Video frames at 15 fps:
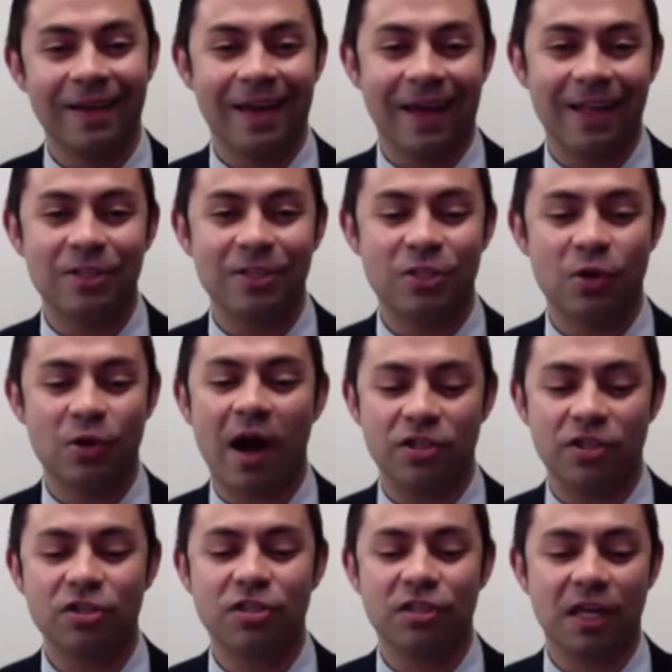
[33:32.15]
And so I
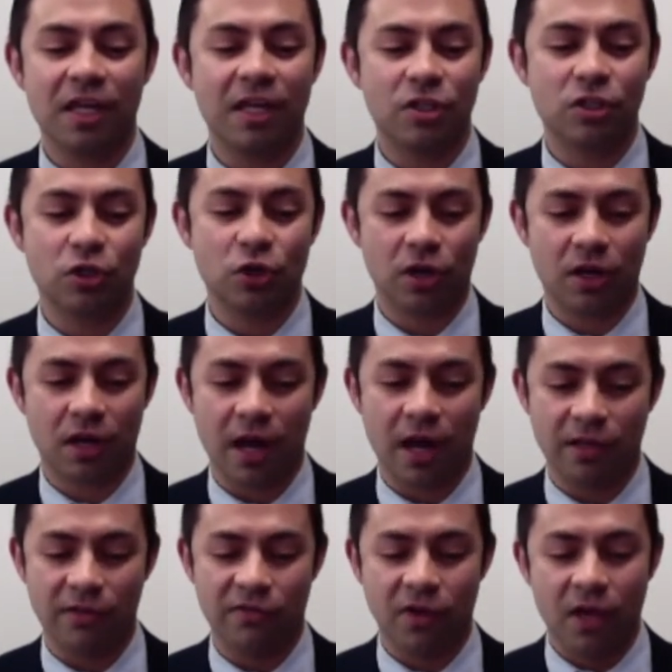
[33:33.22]
just think it took
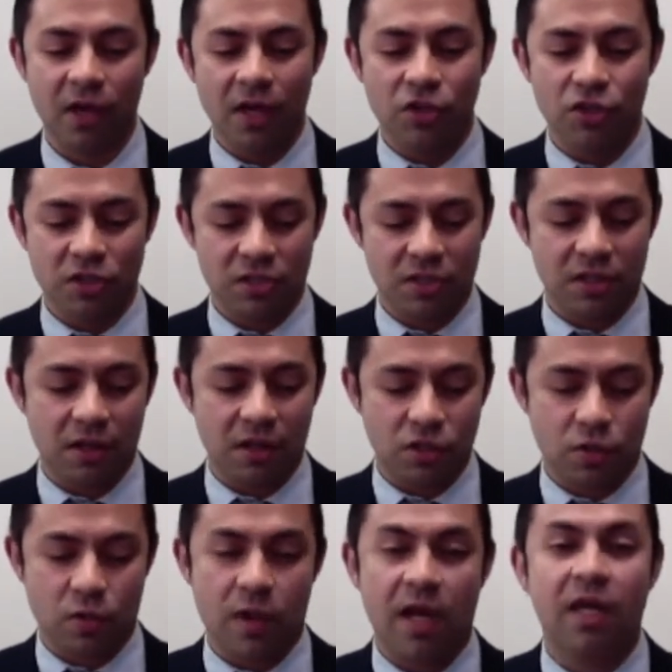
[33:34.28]
kind of just
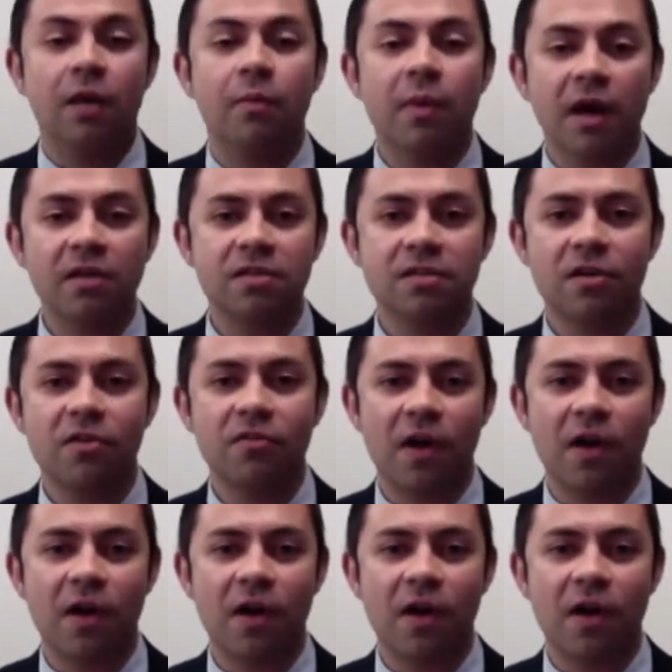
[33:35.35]
training myself.